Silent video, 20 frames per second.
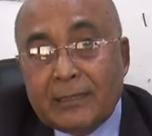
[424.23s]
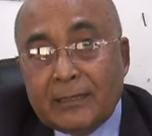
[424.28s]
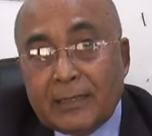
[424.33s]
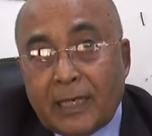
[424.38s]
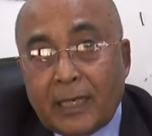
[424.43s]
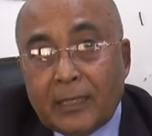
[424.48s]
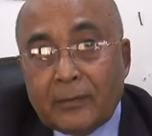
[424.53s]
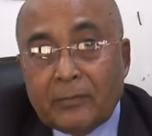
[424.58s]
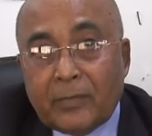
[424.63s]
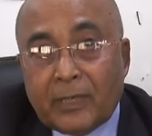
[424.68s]

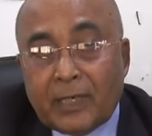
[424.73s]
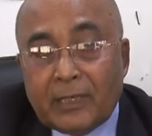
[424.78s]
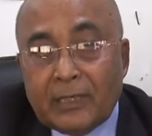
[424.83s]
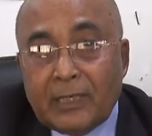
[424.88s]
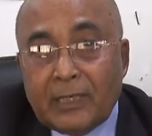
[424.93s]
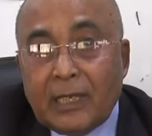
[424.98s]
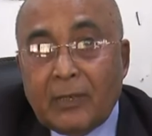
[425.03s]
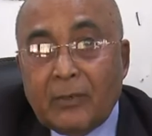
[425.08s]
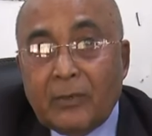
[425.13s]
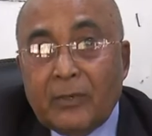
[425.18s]
Third part
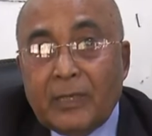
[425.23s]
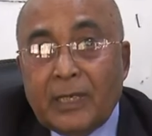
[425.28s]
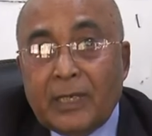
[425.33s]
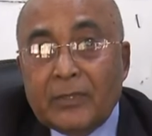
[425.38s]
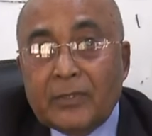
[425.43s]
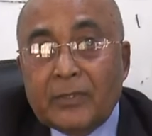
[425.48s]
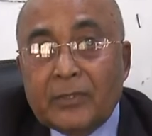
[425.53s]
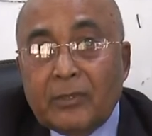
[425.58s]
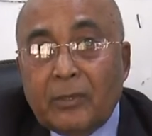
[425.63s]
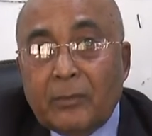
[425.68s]
we
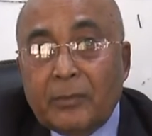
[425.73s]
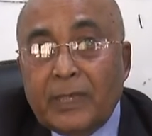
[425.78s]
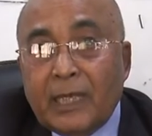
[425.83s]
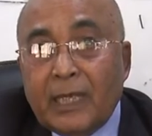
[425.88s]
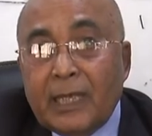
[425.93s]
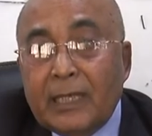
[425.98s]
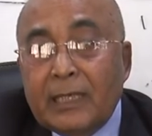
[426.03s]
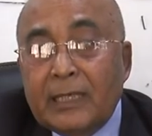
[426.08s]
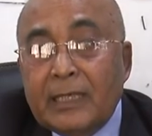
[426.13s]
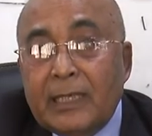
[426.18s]
are stopping
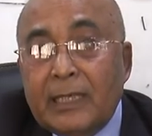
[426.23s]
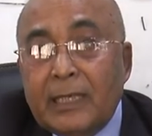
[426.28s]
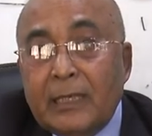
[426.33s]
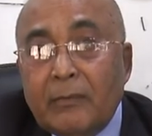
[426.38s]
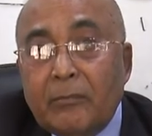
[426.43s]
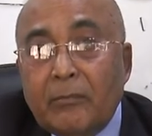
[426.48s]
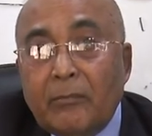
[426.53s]
the